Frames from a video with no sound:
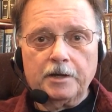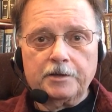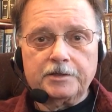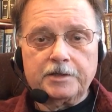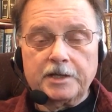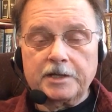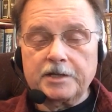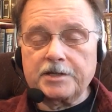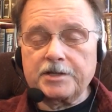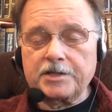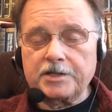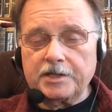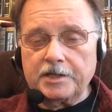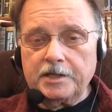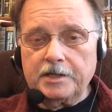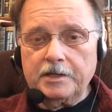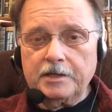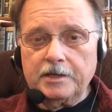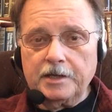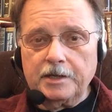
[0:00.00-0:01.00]

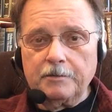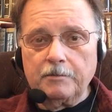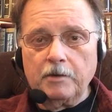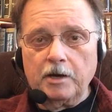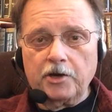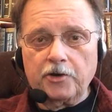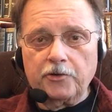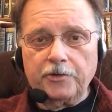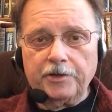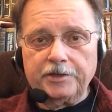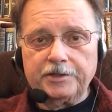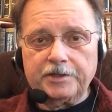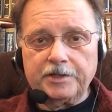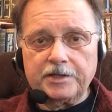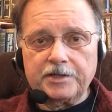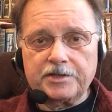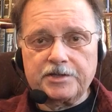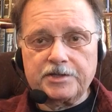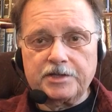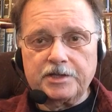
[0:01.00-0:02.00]
Tennessee, in Monterey,
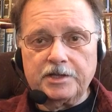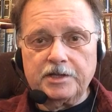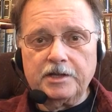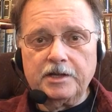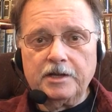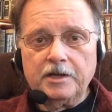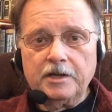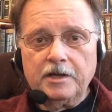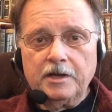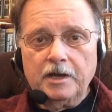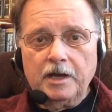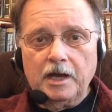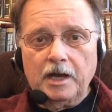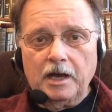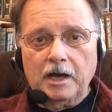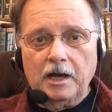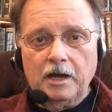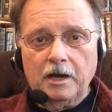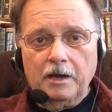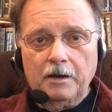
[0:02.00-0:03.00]
Tennessee,
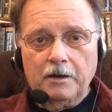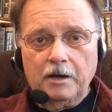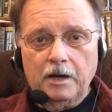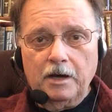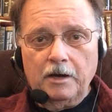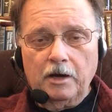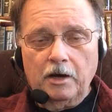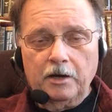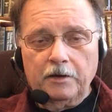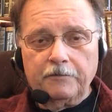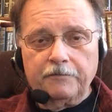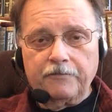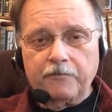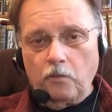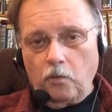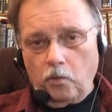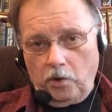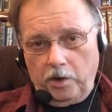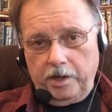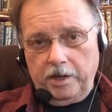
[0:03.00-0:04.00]
on
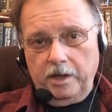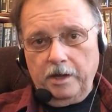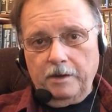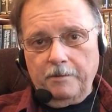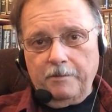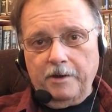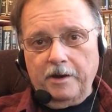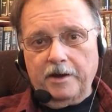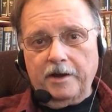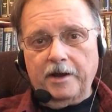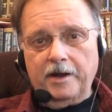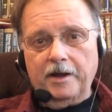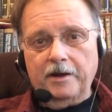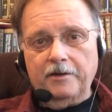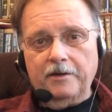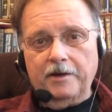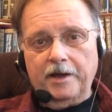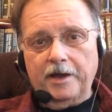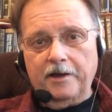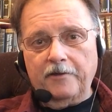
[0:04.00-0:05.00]
40, about
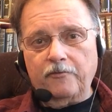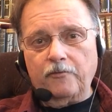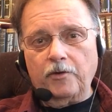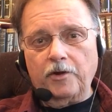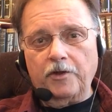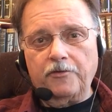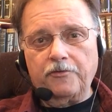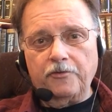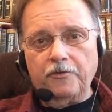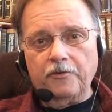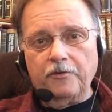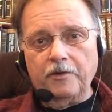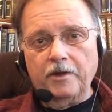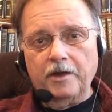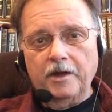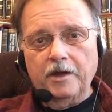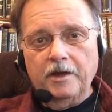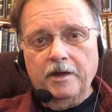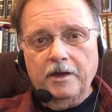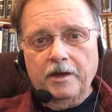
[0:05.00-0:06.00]
halfway through
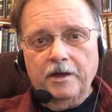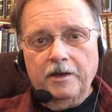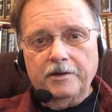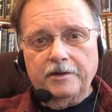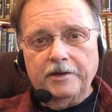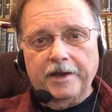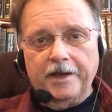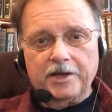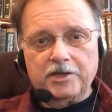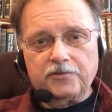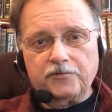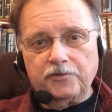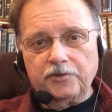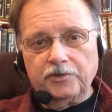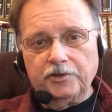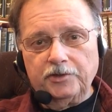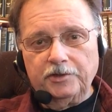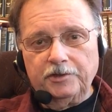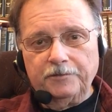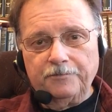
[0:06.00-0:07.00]

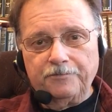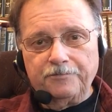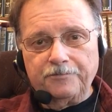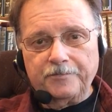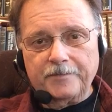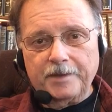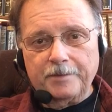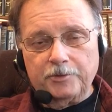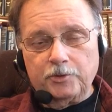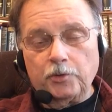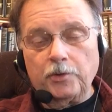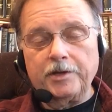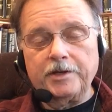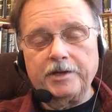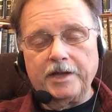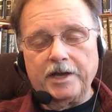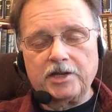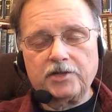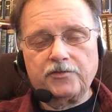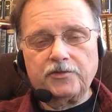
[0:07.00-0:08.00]
Nashville, between
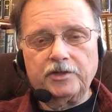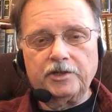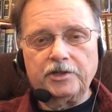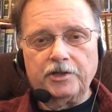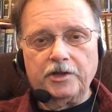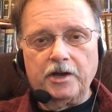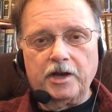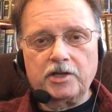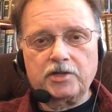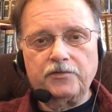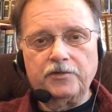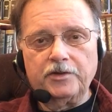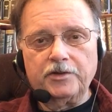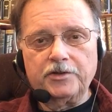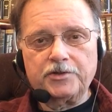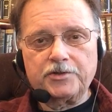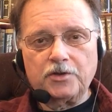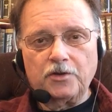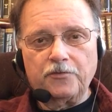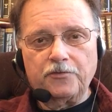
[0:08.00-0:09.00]
Nashville and Knoxville.
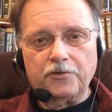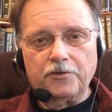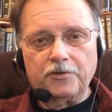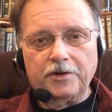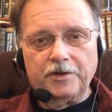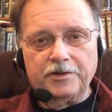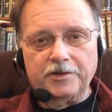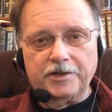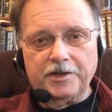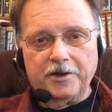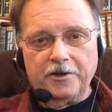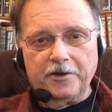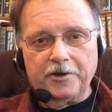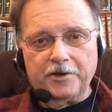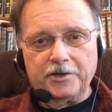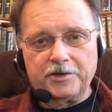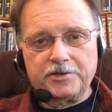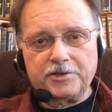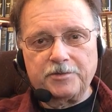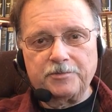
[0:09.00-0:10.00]
So if you're in the
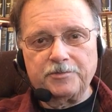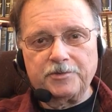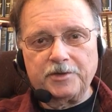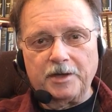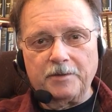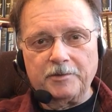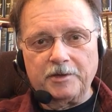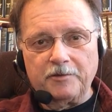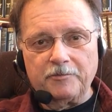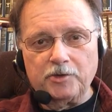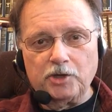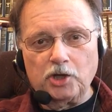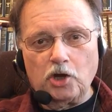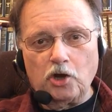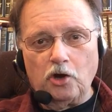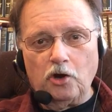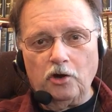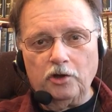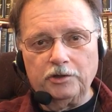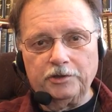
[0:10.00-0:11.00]
area sometime, give me a
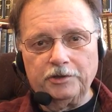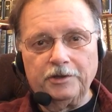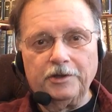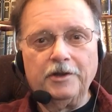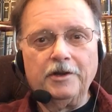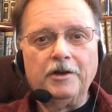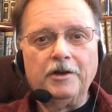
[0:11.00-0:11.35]
call and